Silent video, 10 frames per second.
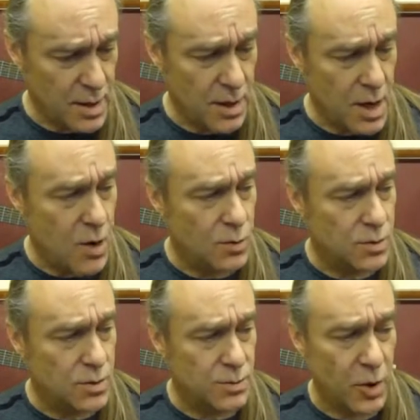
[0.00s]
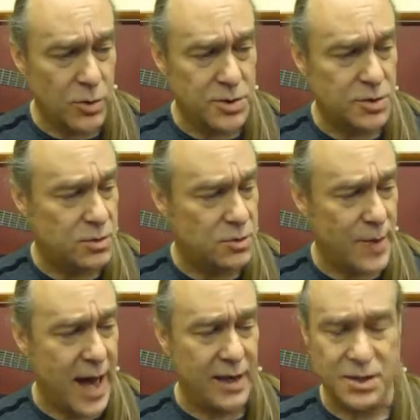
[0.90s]
you know
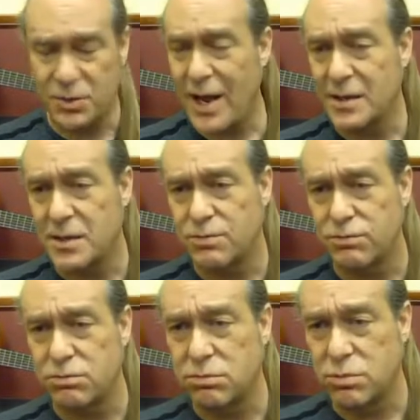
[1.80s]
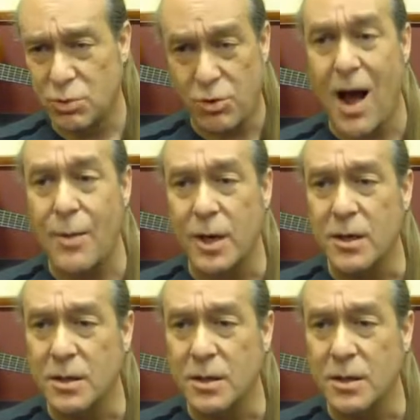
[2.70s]
post-traumatic stress trauma.